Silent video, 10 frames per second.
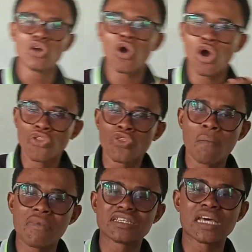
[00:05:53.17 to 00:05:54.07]
the odd
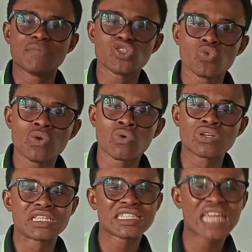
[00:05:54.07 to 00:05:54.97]
numbers that are between
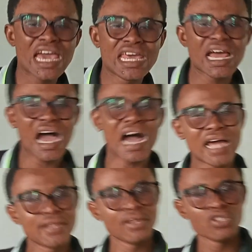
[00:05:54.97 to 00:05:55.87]
what? 10
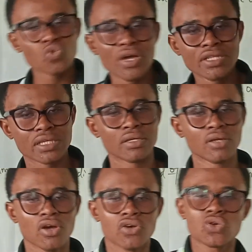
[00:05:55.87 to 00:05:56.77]
and 20.
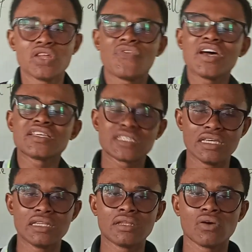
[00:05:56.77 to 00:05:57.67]
So the first
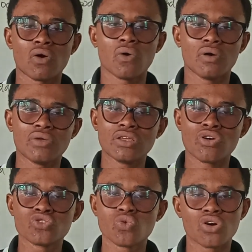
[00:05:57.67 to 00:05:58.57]
thing you're
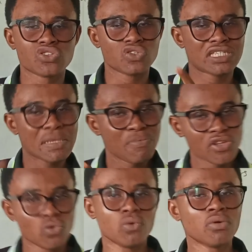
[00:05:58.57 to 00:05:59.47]
going to what?
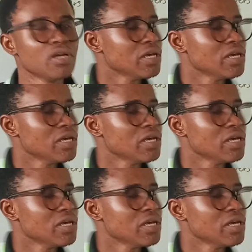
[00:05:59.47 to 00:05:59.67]
Simply do